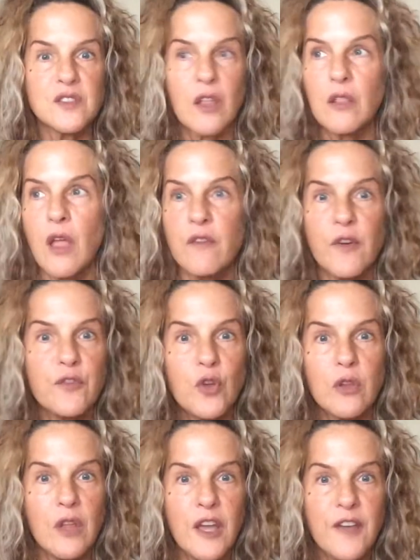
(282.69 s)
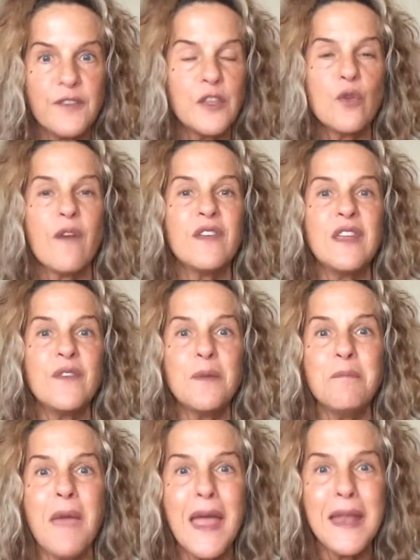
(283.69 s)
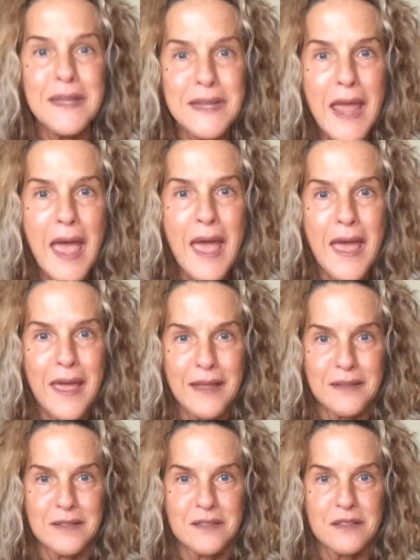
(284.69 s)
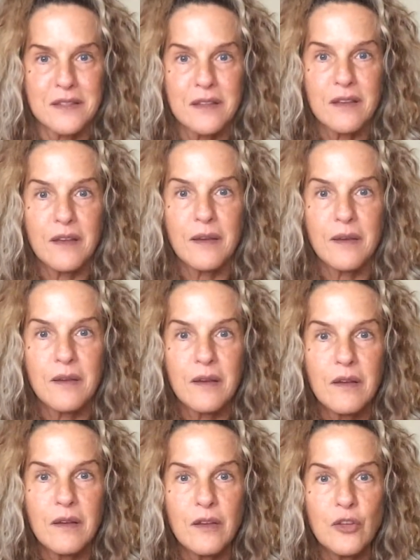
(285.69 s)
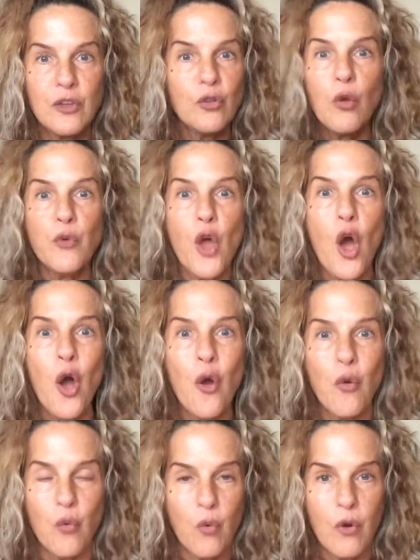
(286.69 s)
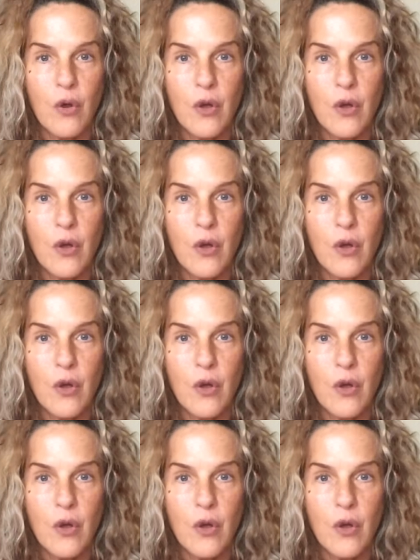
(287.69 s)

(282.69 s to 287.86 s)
the love of your life that you haven't even met yet. You don't know.